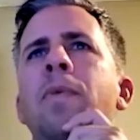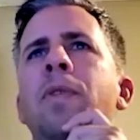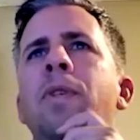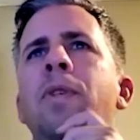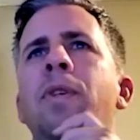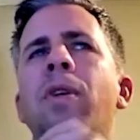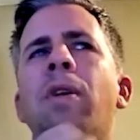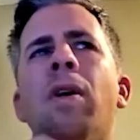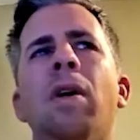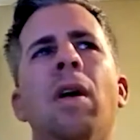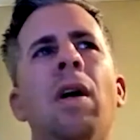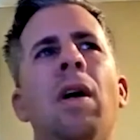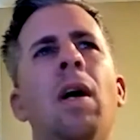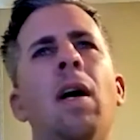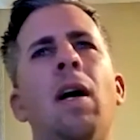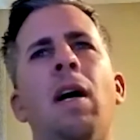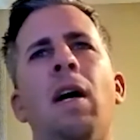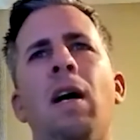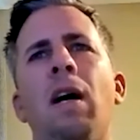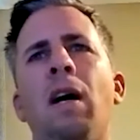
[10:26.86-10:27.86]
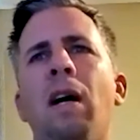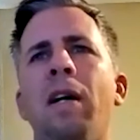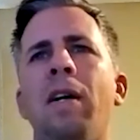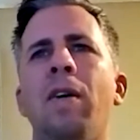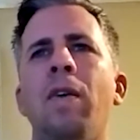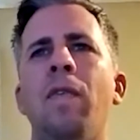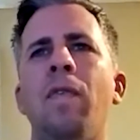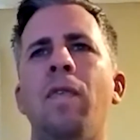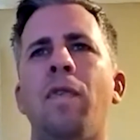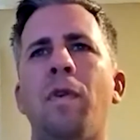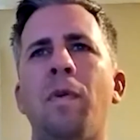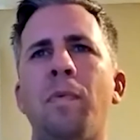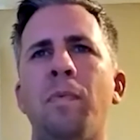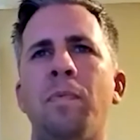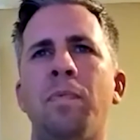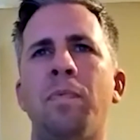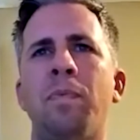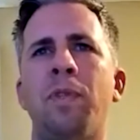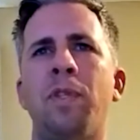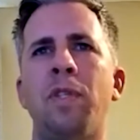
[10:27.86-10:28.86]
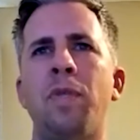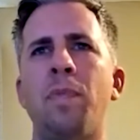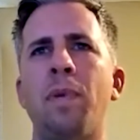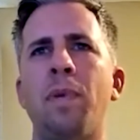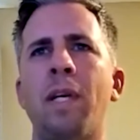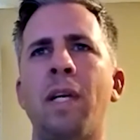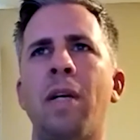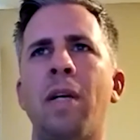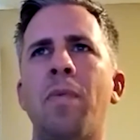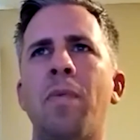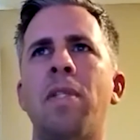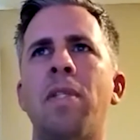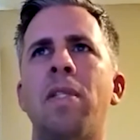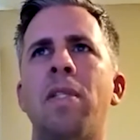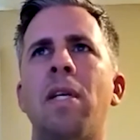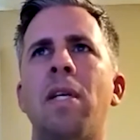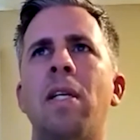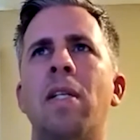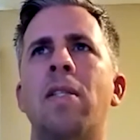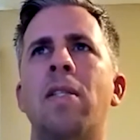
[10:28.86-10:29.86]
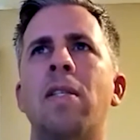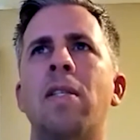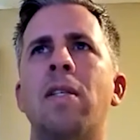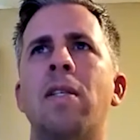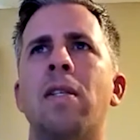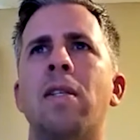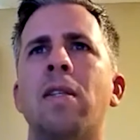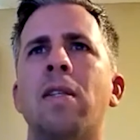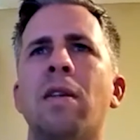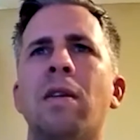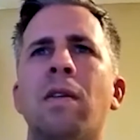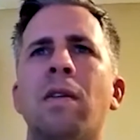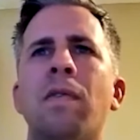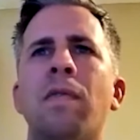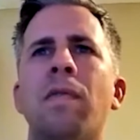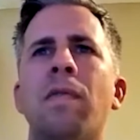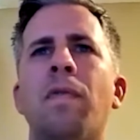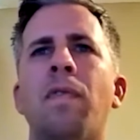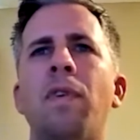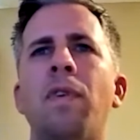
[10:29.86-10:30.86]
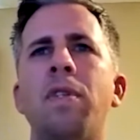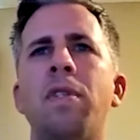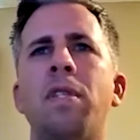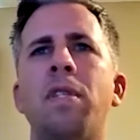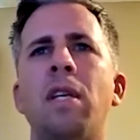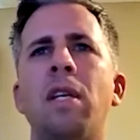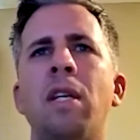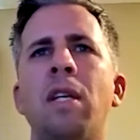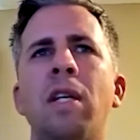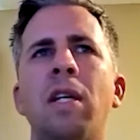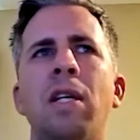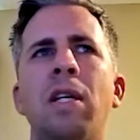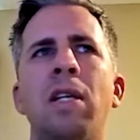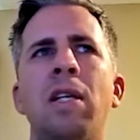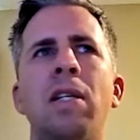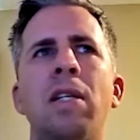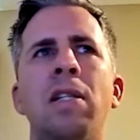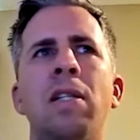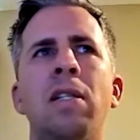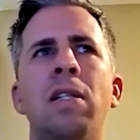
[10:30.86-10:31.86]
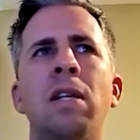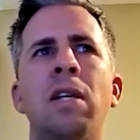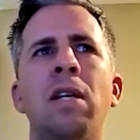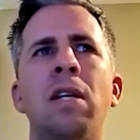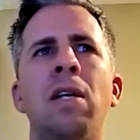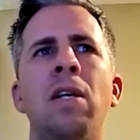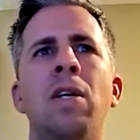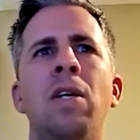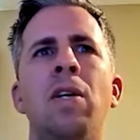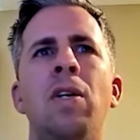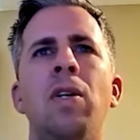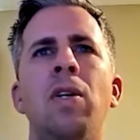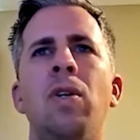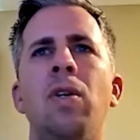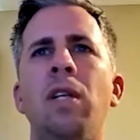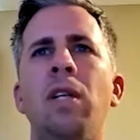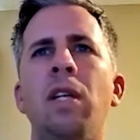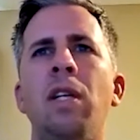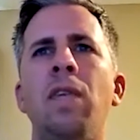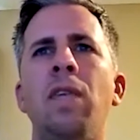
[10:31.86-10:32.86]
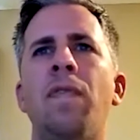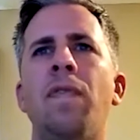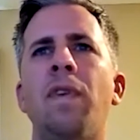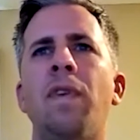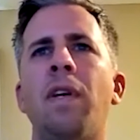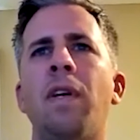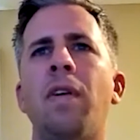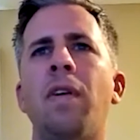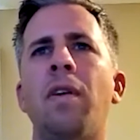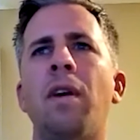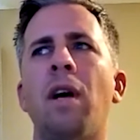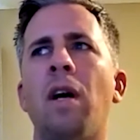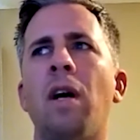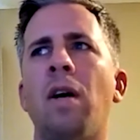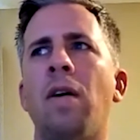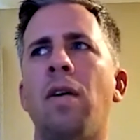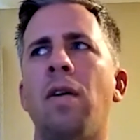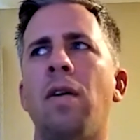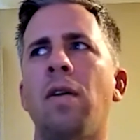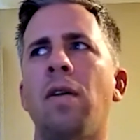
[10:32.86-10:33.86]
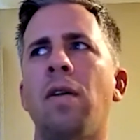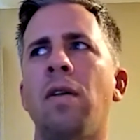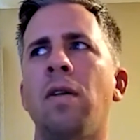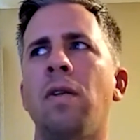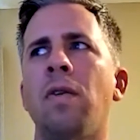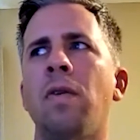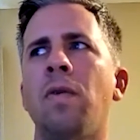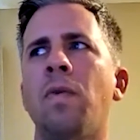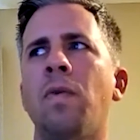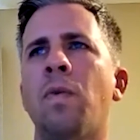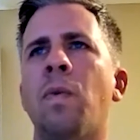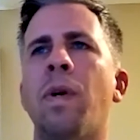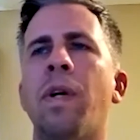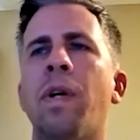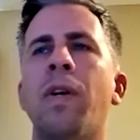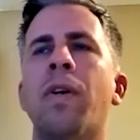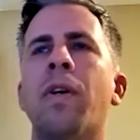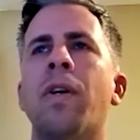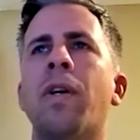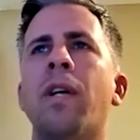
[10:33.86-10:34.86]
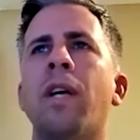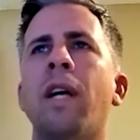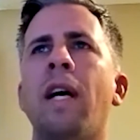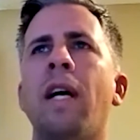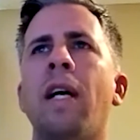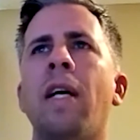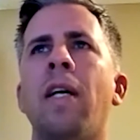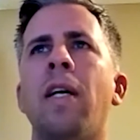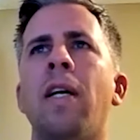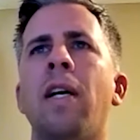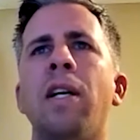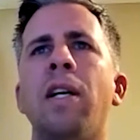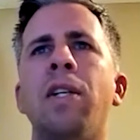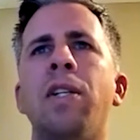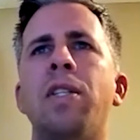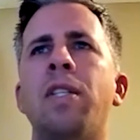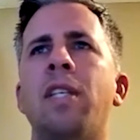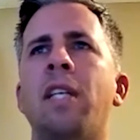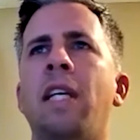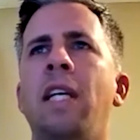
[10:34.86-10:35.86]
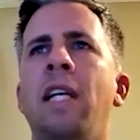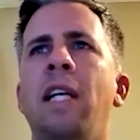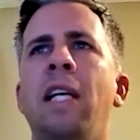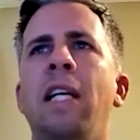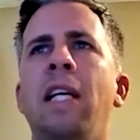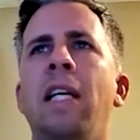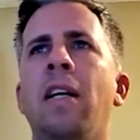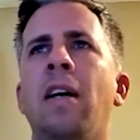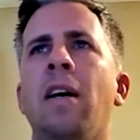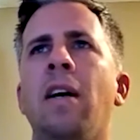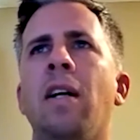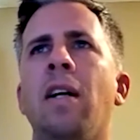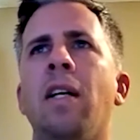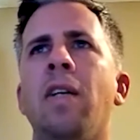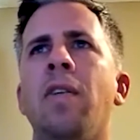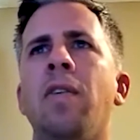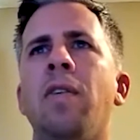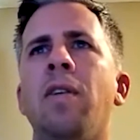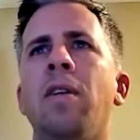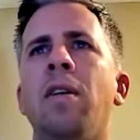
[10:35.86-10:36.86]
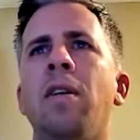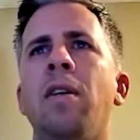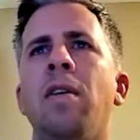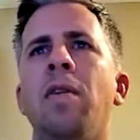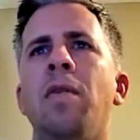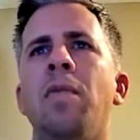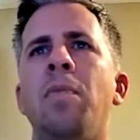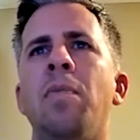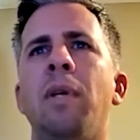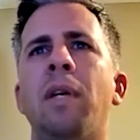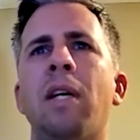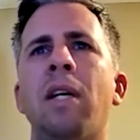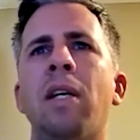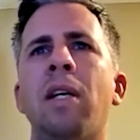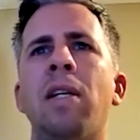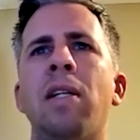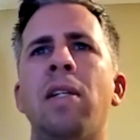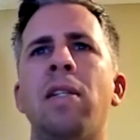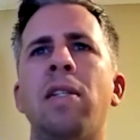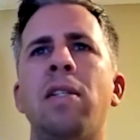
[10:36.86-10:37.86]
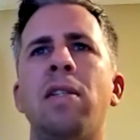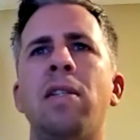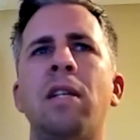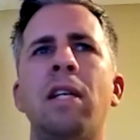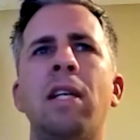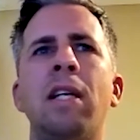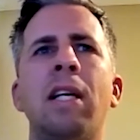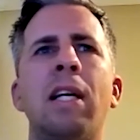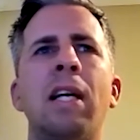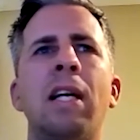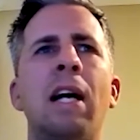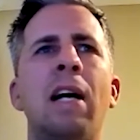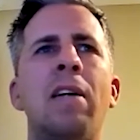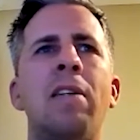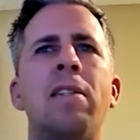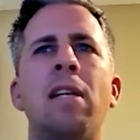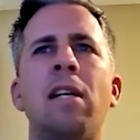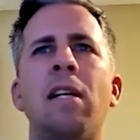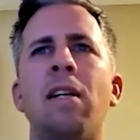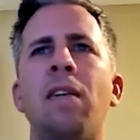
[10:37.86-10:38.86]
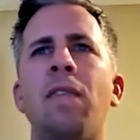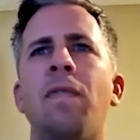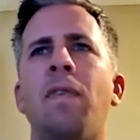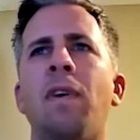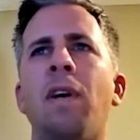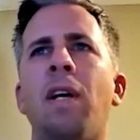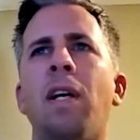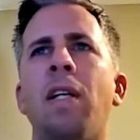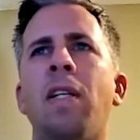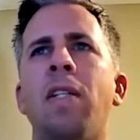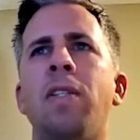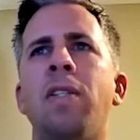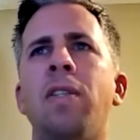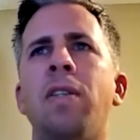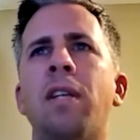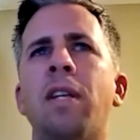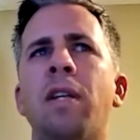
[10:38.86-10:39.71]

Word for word: Sure. I know from just making mistakes that the first thing is you need to figure out what you're good at and just key in on it, because you're going to get outside advice.